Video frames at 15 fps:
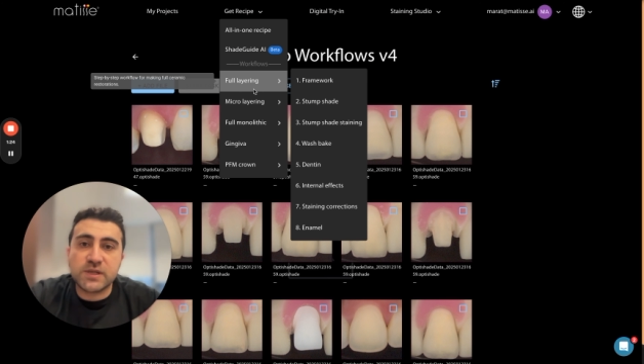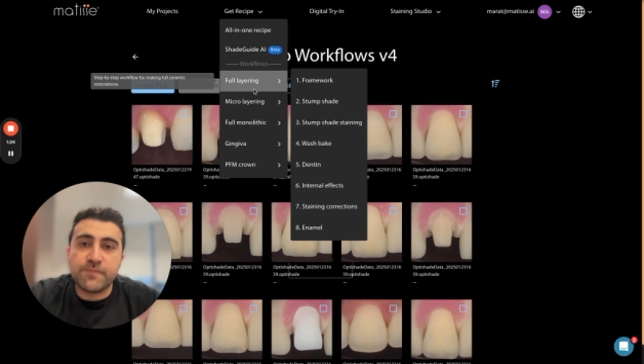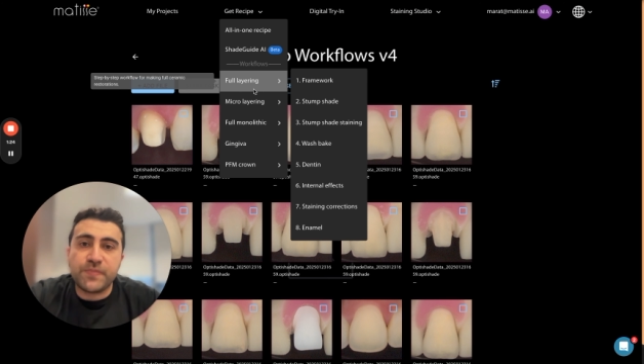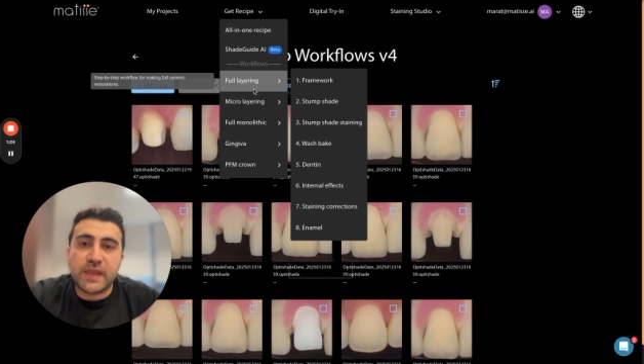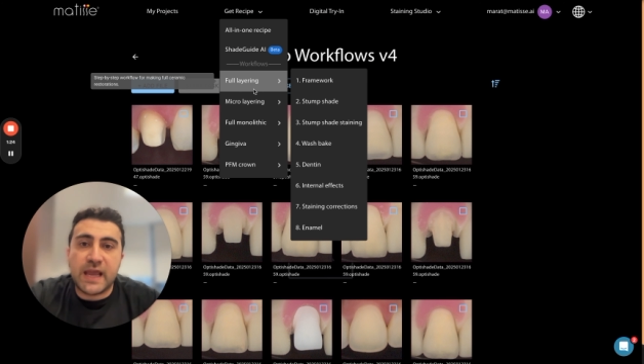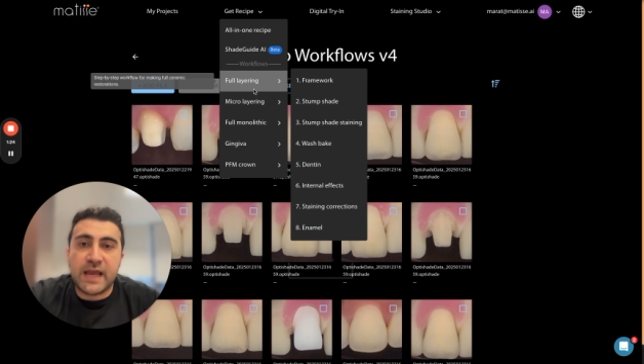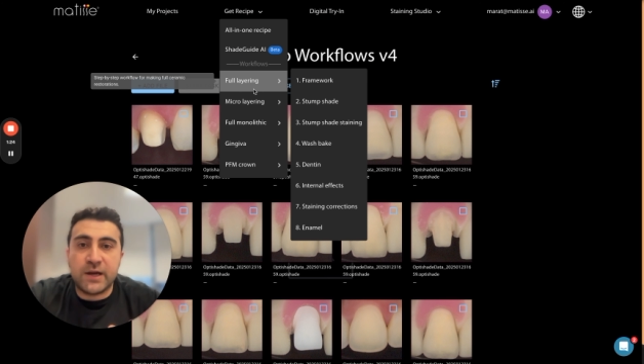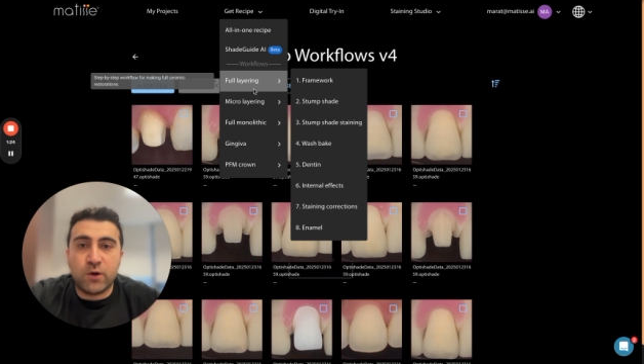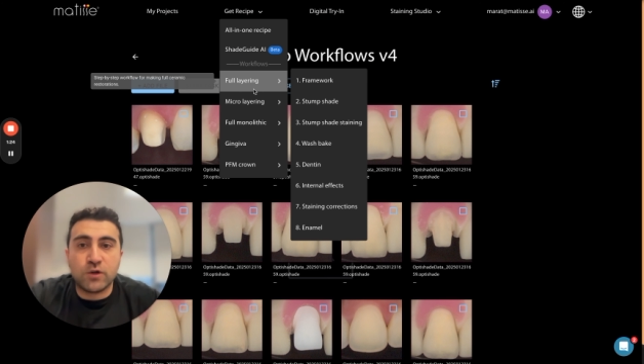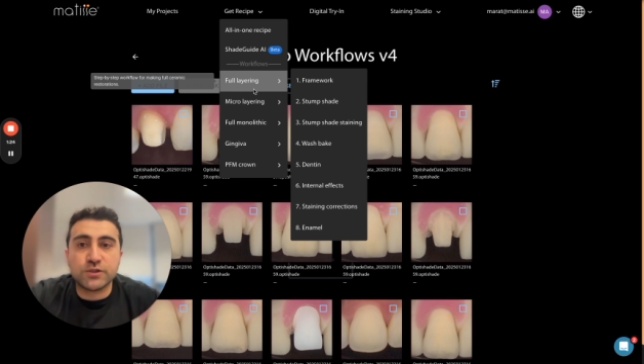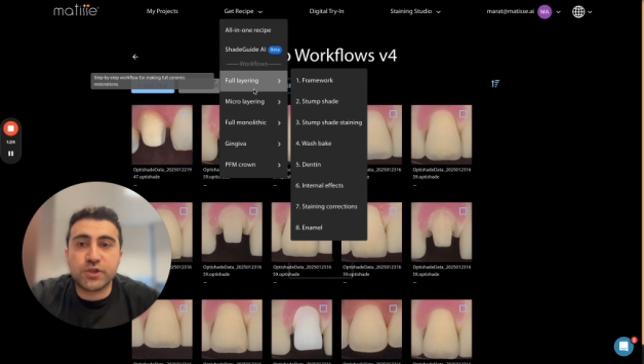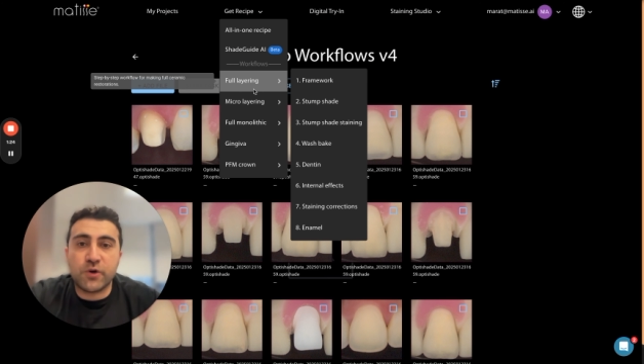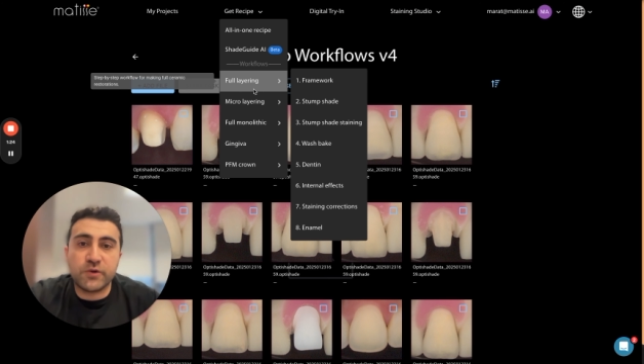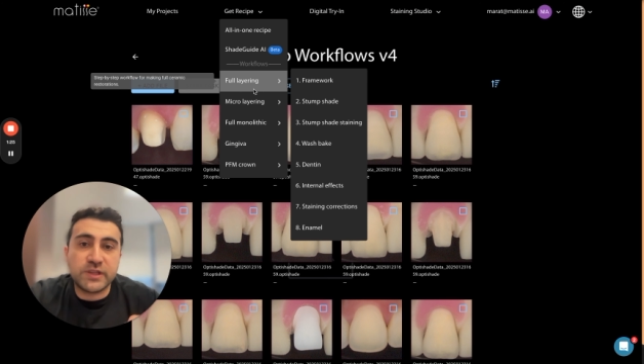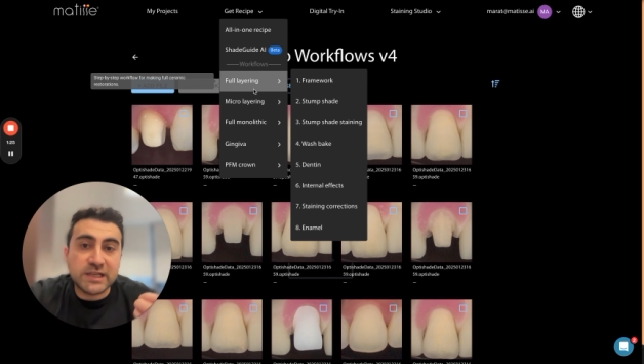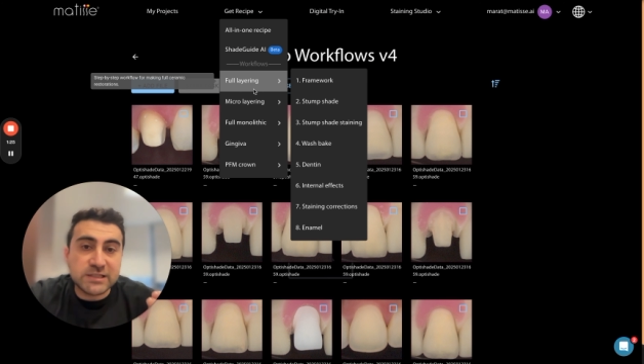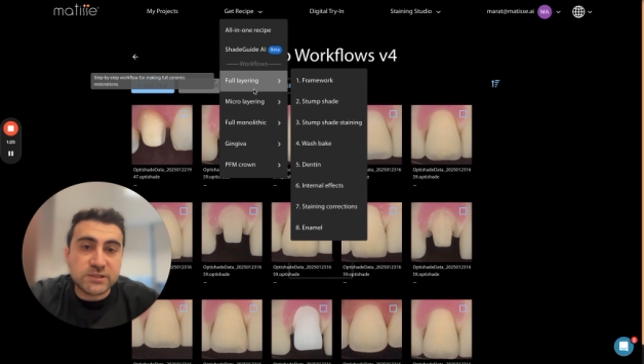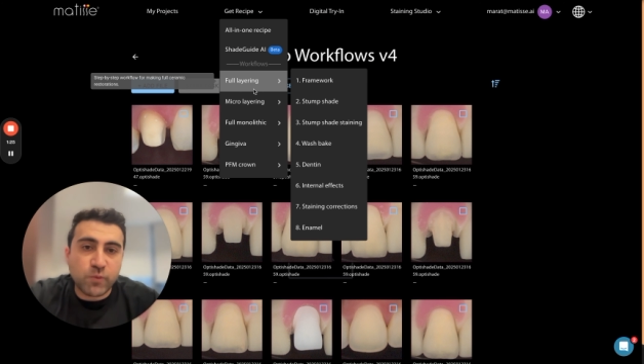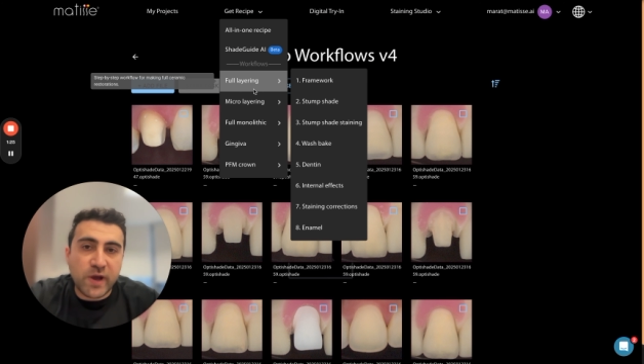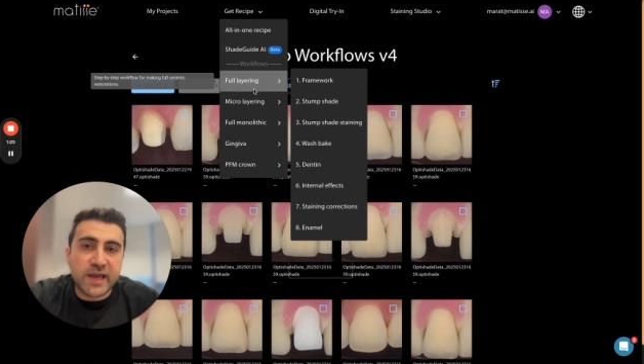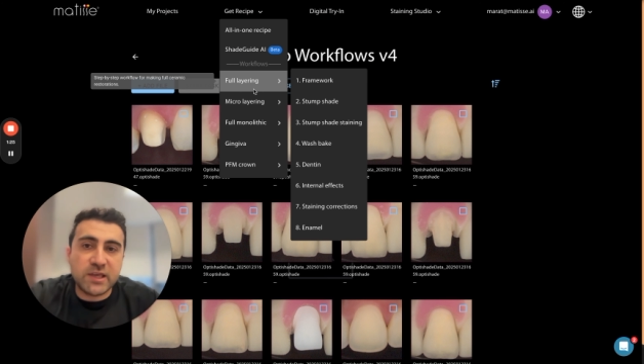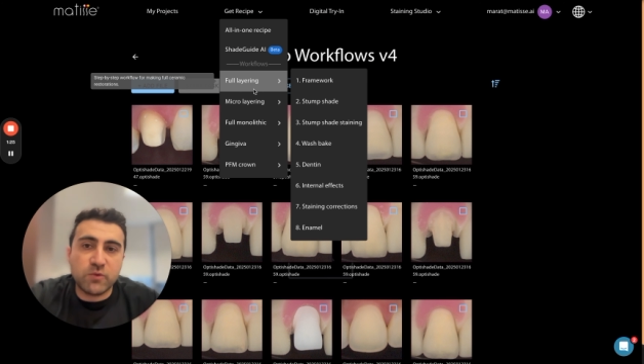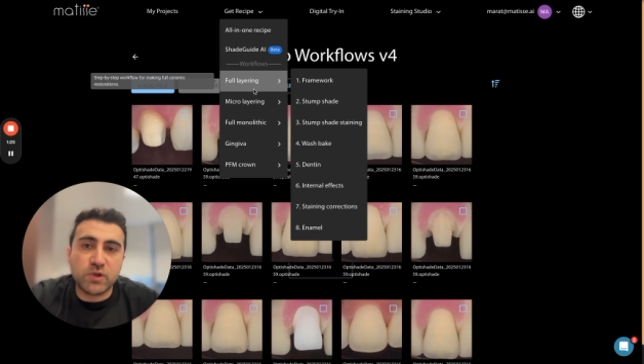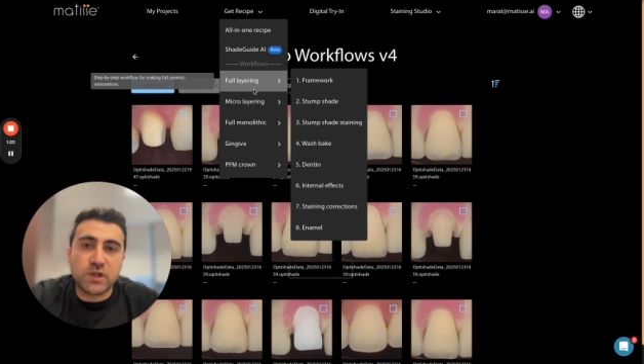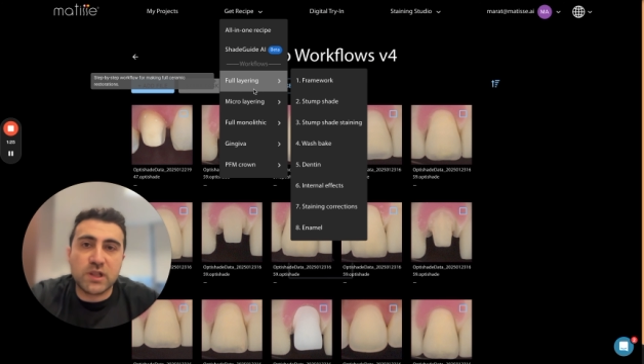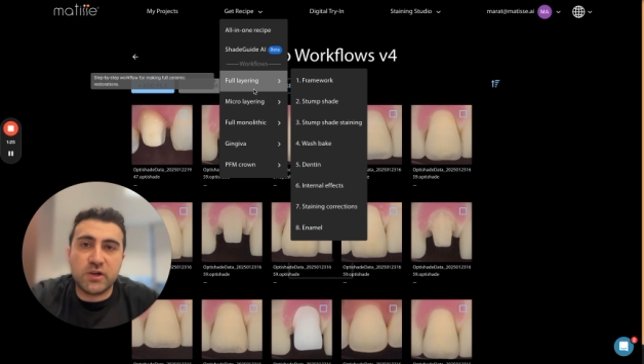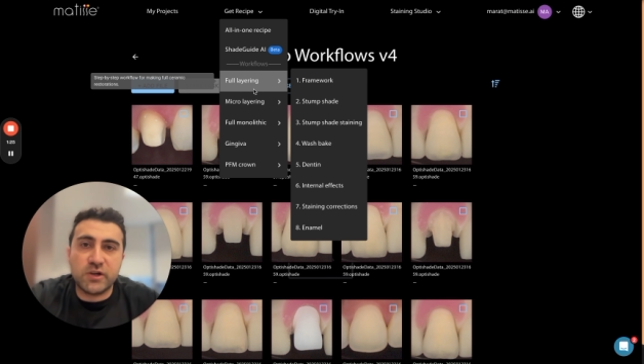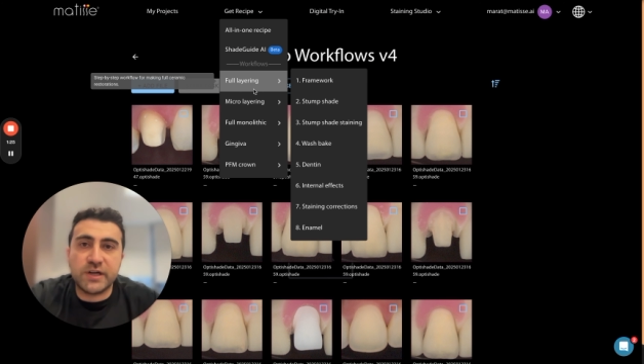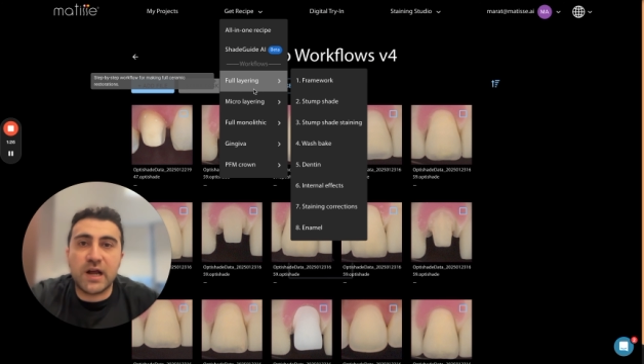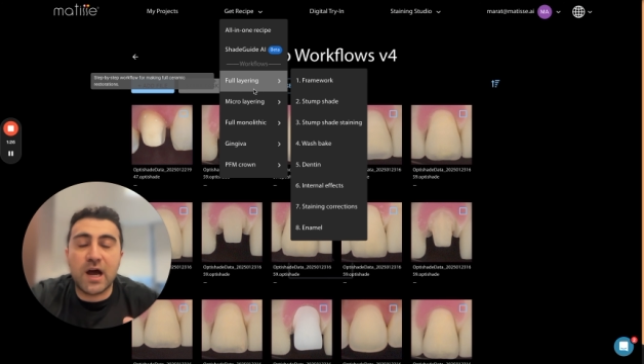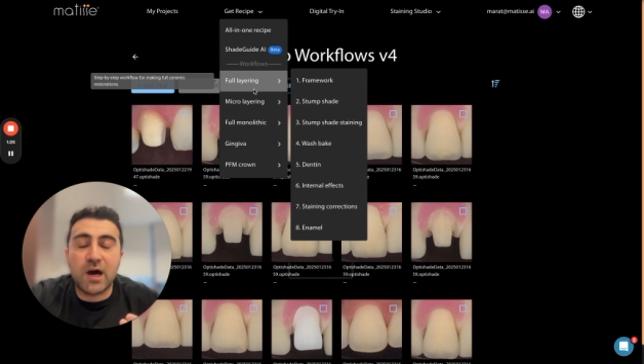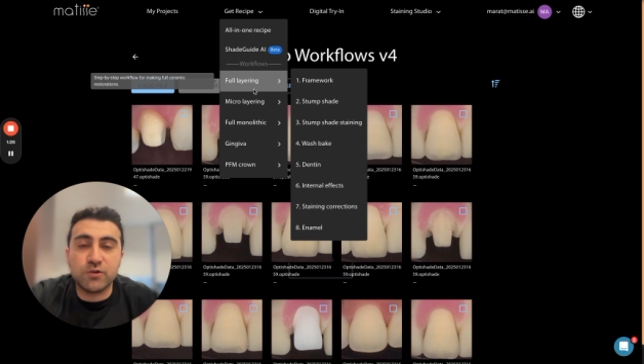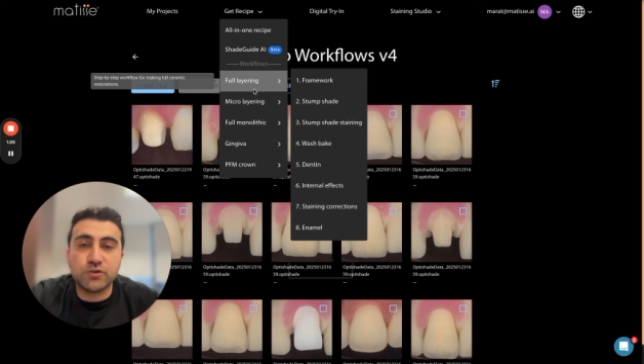And also this way you will learn how